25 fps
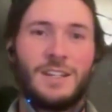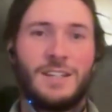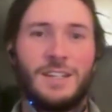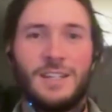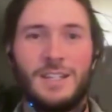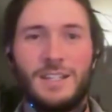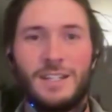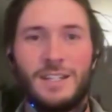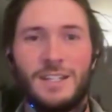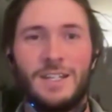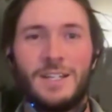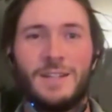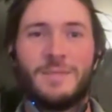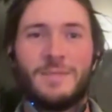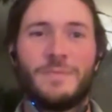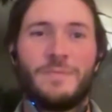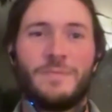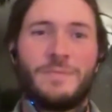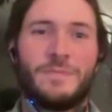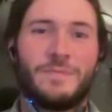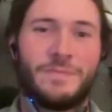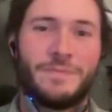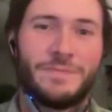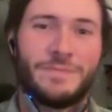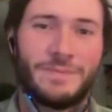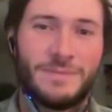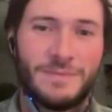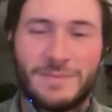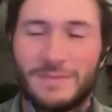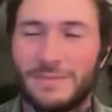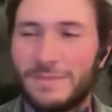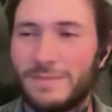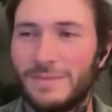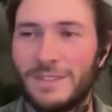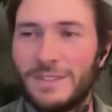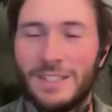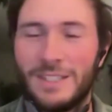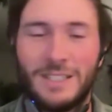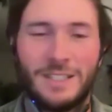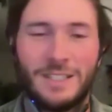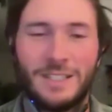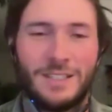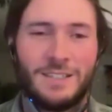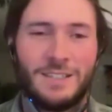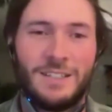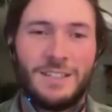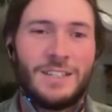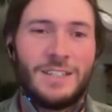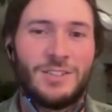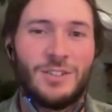And
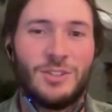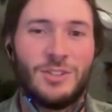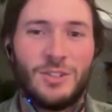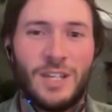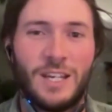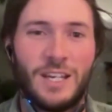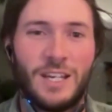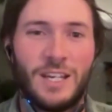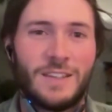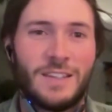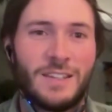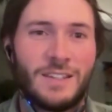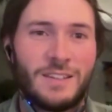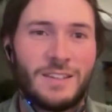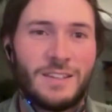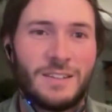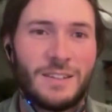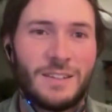that turned out that